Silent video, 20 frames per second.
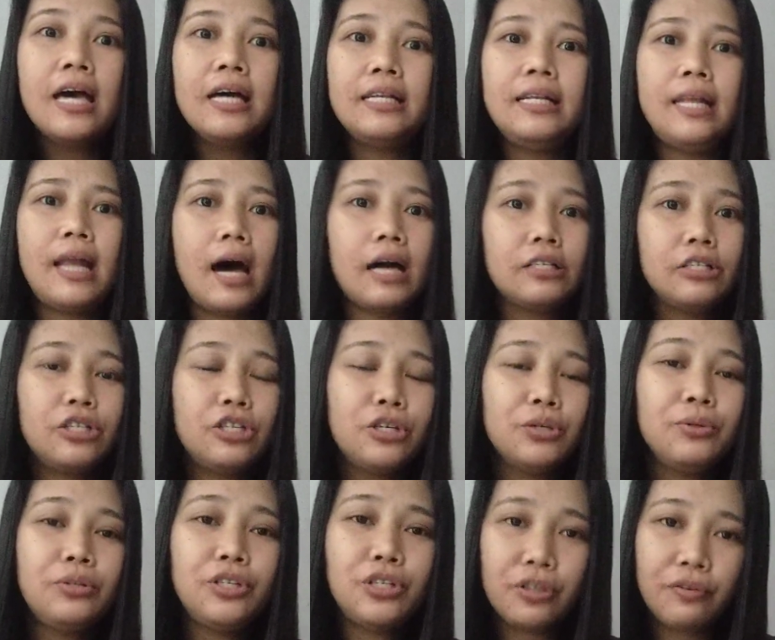Not
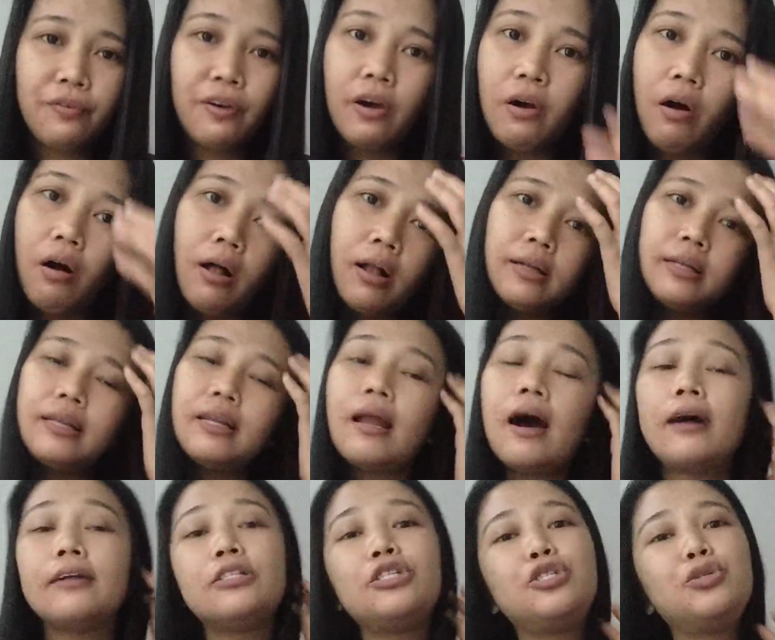too difficult,
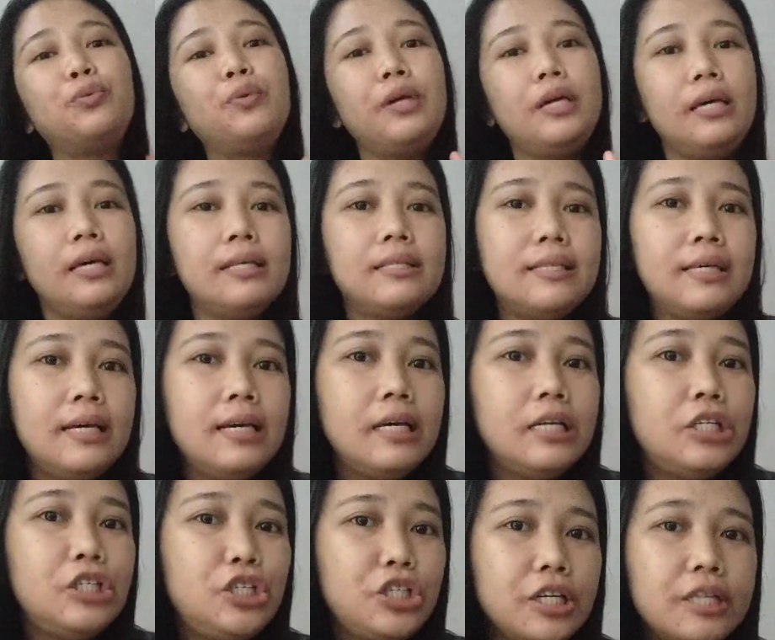not too easy,
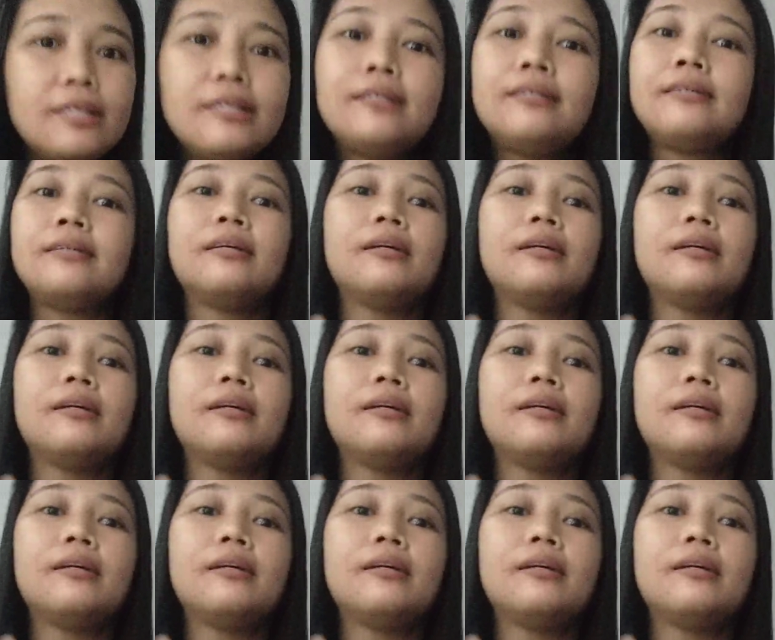just